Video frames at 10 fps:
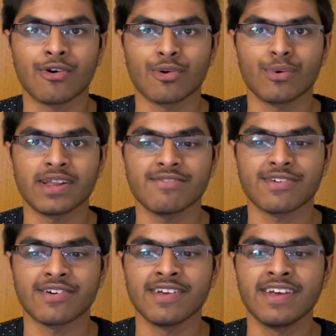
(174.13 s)
or
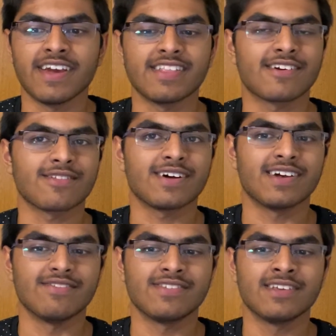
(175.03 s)
whatever in their
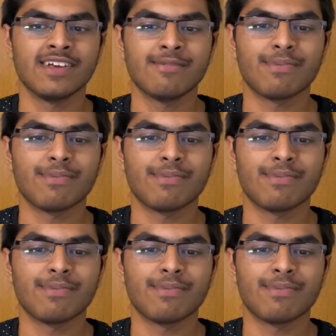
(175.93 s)
lives,